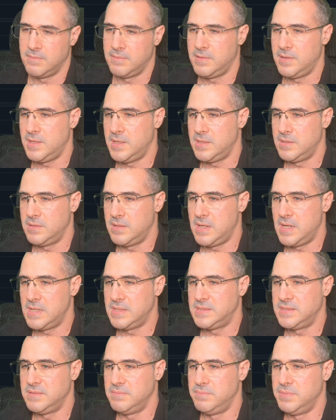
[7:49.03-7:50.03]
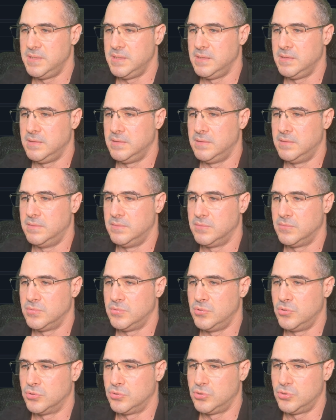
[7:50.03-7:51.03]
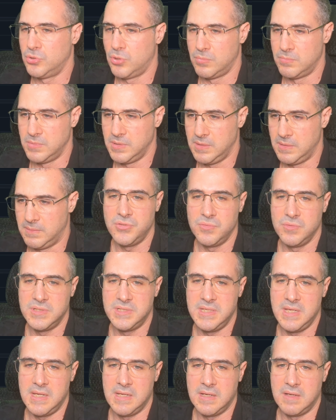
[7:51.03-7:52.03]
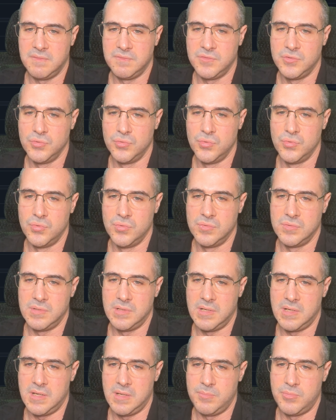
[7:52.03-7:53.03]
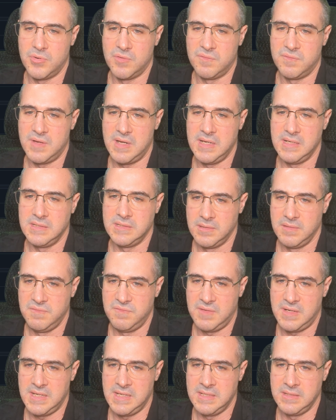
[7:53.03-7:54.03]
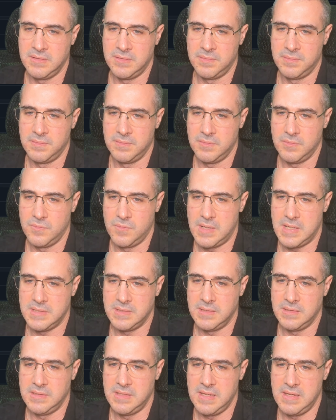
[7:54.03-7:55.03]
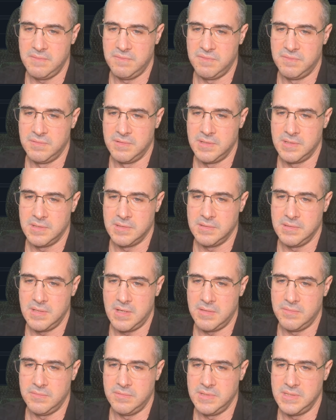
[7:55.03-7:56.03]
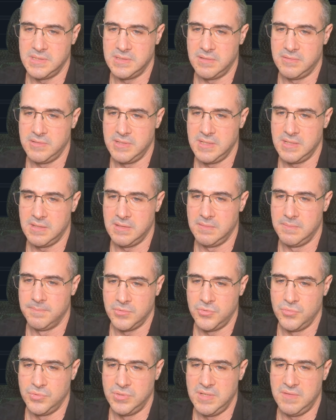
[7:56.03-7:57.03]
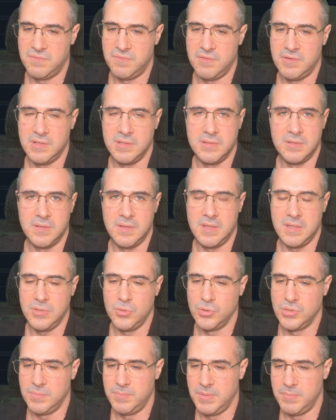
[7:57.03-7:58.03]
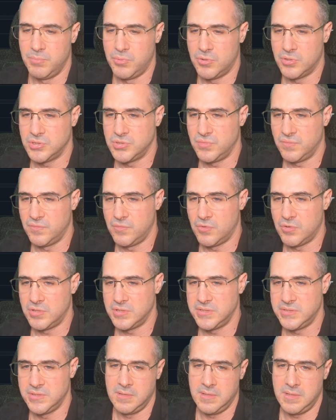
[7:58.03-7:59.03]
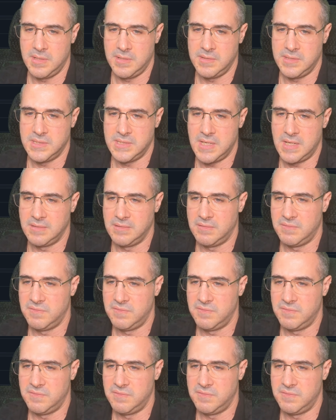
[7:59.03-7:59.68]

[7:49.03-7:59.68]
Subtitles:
and scbuild.toml. You will see I have two profiles defined, one the dev, the other is the real. Two different UDP ports, of course, the standard